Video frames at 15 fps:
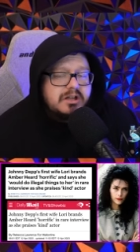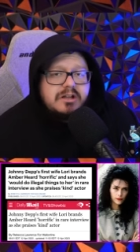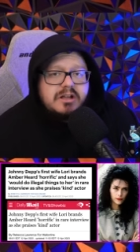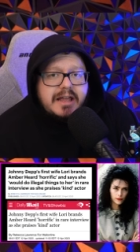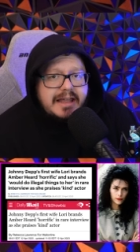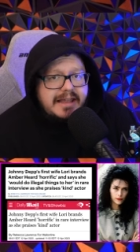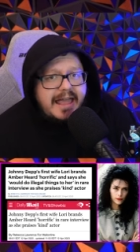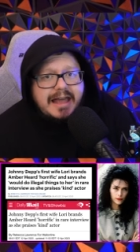
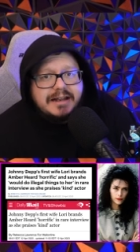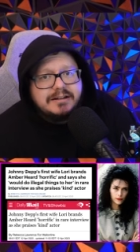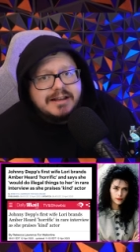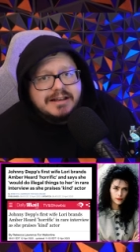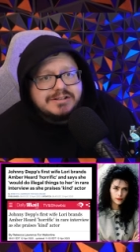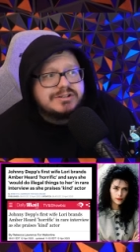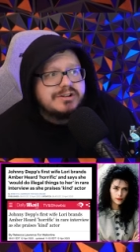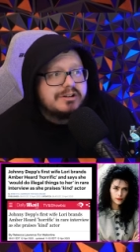again
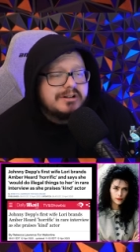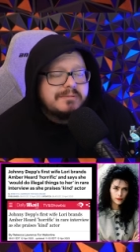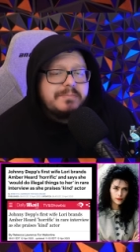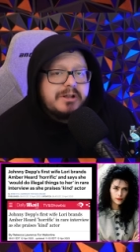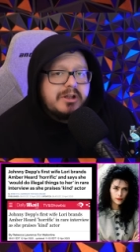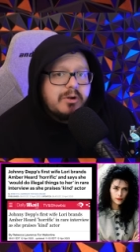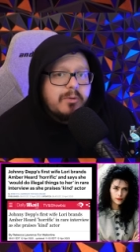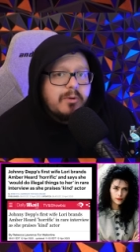is going to be
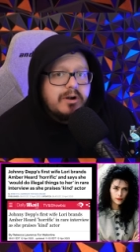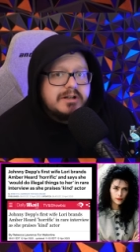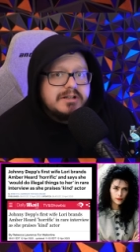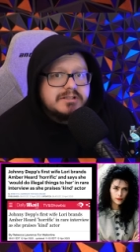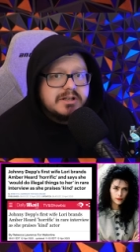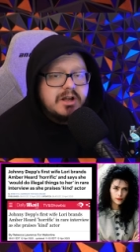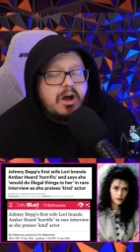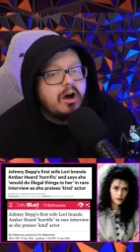quite
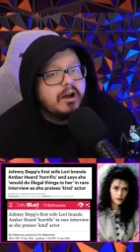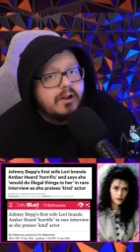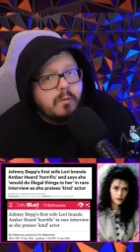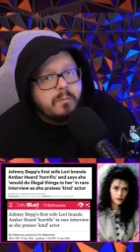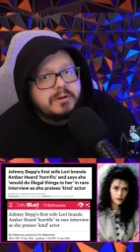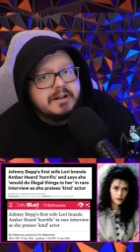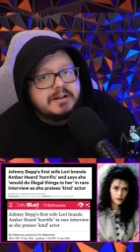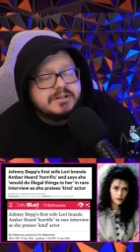uh, eye
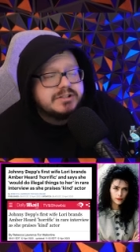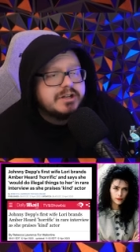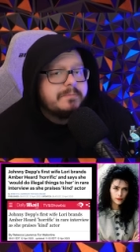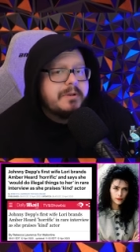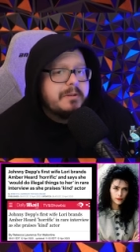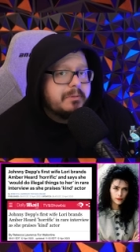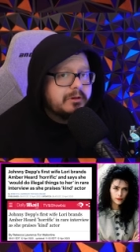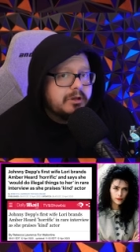opening. Some
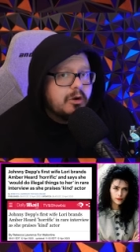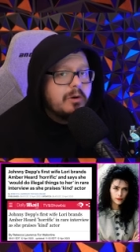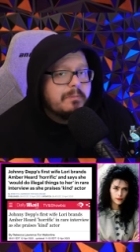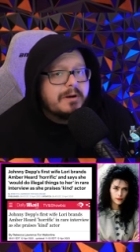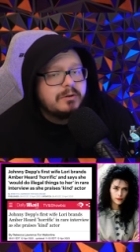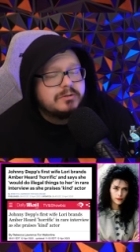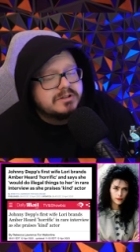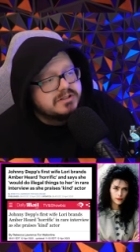people know
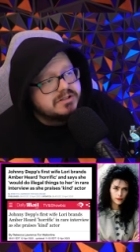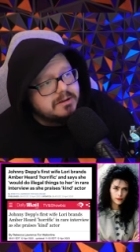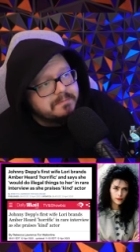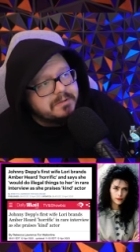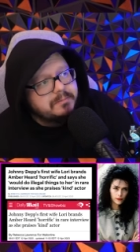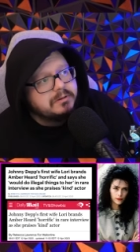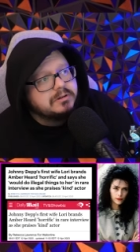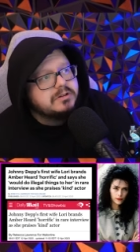about it, some
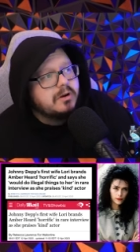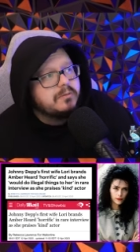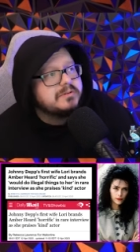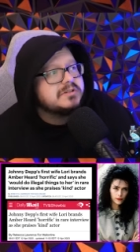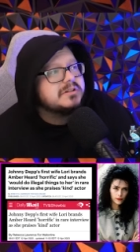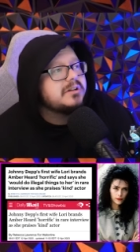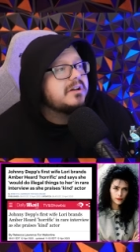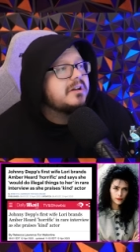people don't.
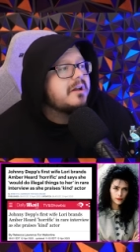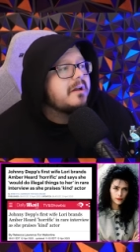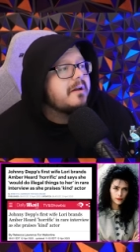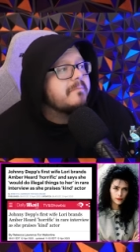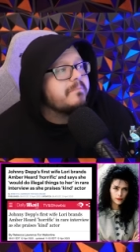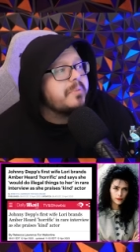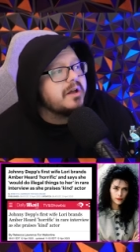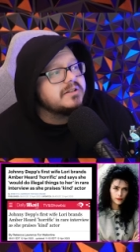
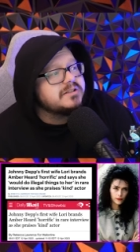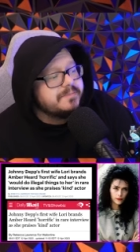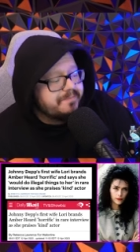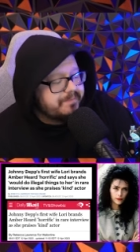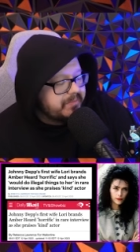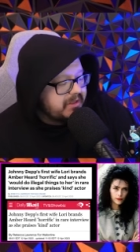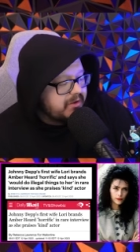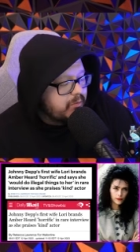But
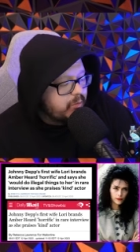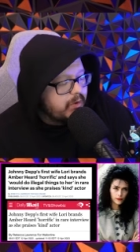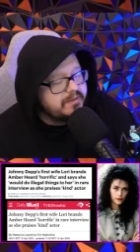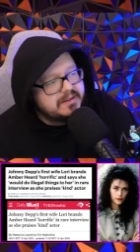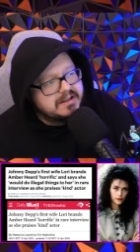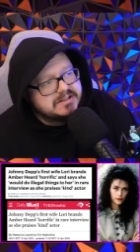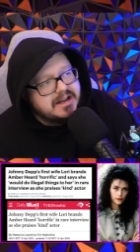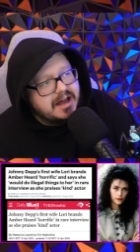when
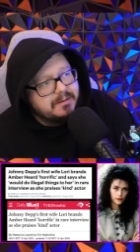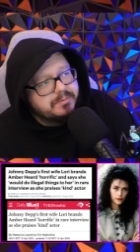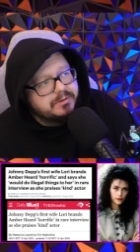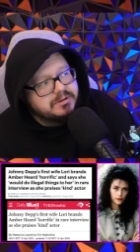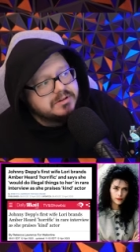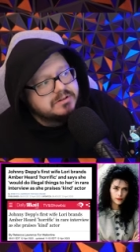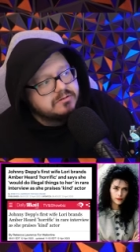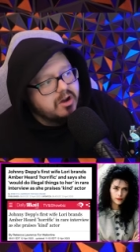this
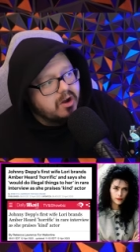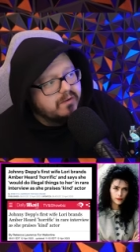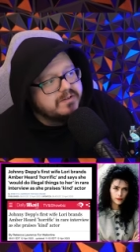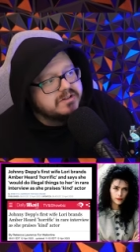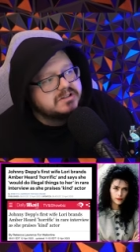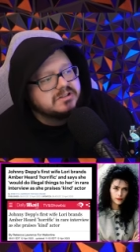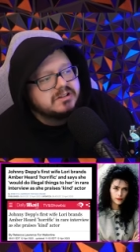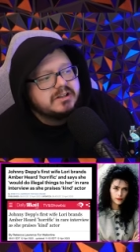happened,
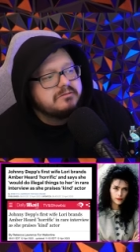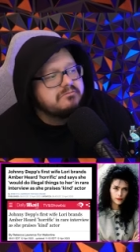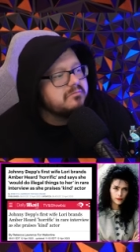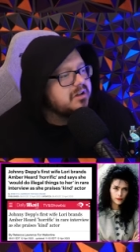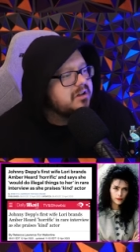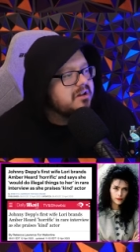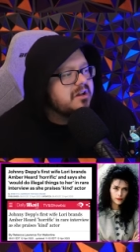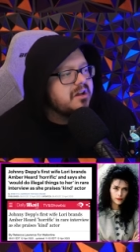obviously, a
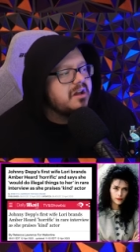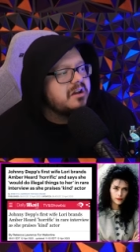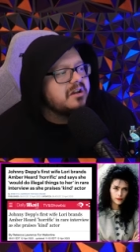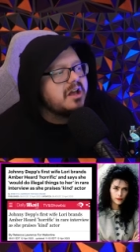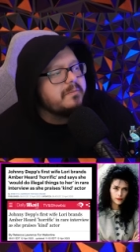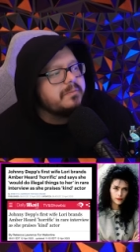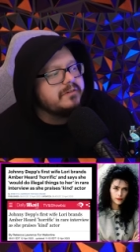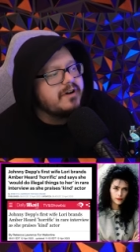
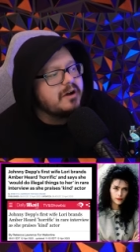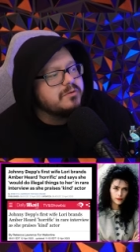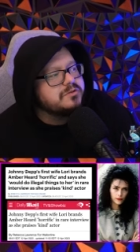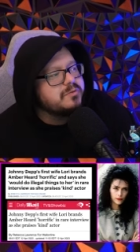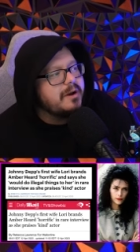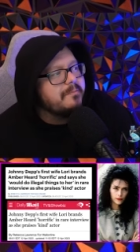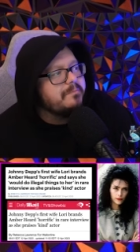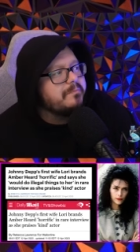couple of hours
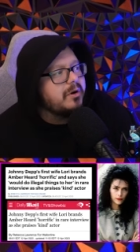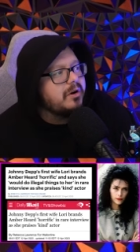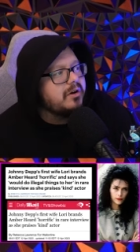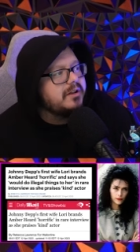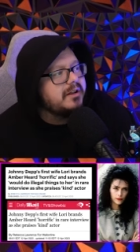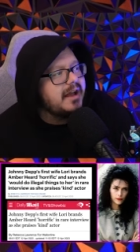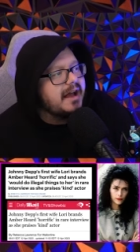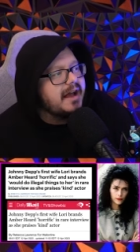went
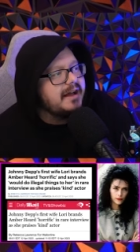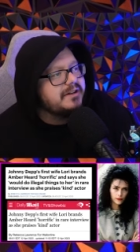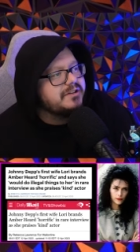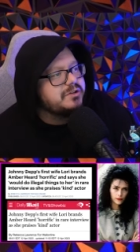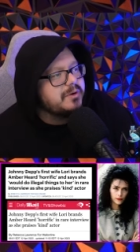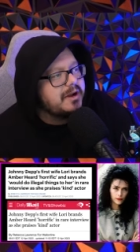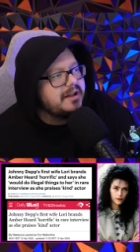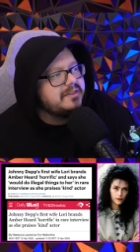by, and you
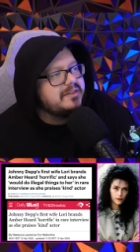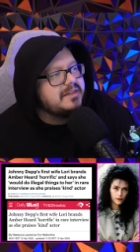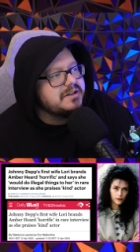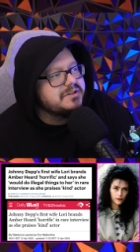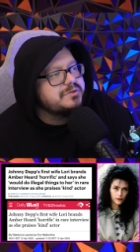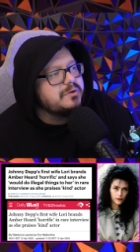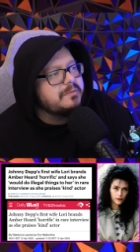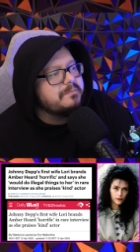had
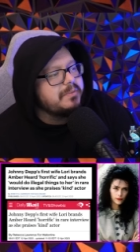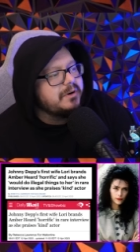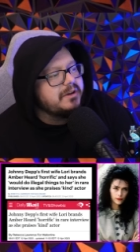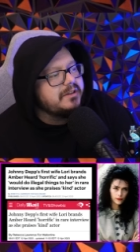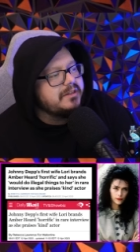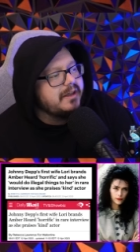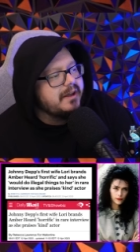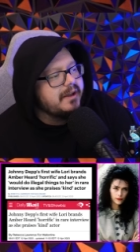this one by
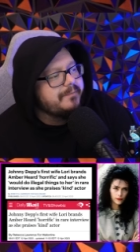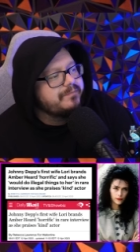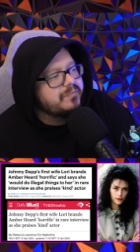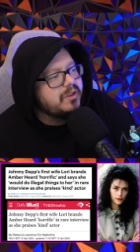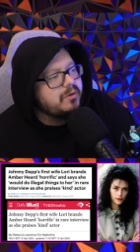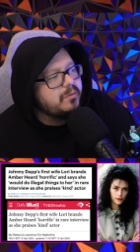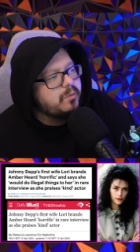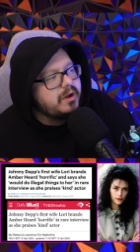there
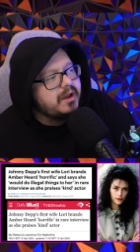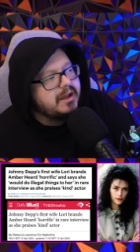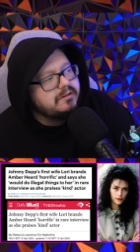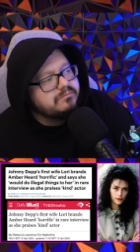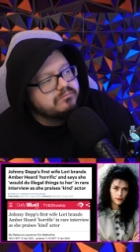where